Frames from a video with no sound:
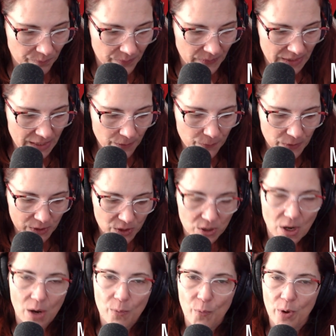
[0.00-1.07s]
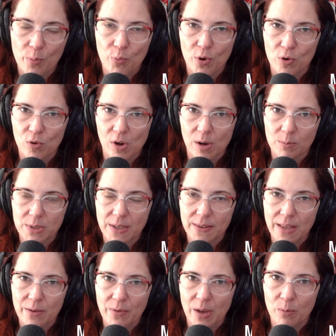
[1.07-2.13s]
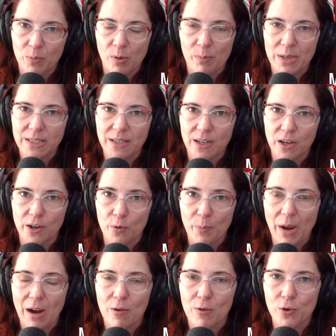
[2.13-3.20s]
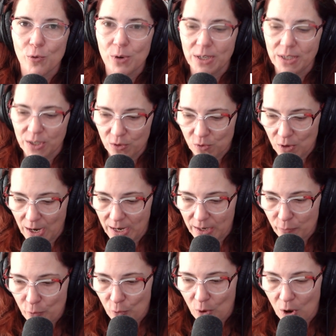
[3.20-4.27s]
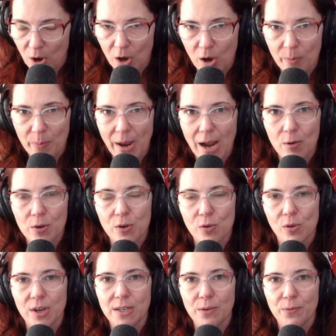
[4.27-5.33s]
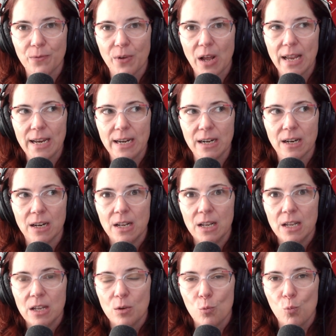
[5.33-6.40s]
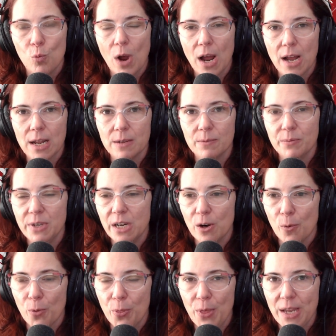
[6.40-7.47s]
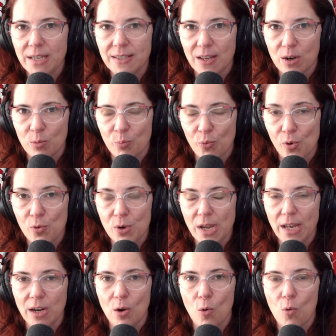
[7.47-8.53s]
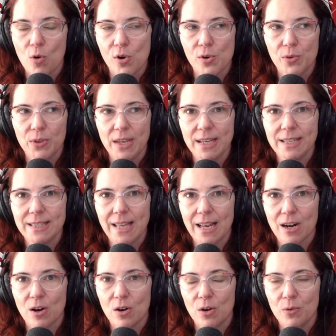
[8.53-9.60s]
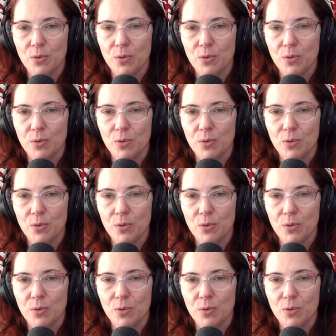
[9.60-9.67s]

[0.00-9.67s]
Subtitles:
different software programs that they've implemented in our power grid to kind of crawl our power grid to find things that are broken or things that are,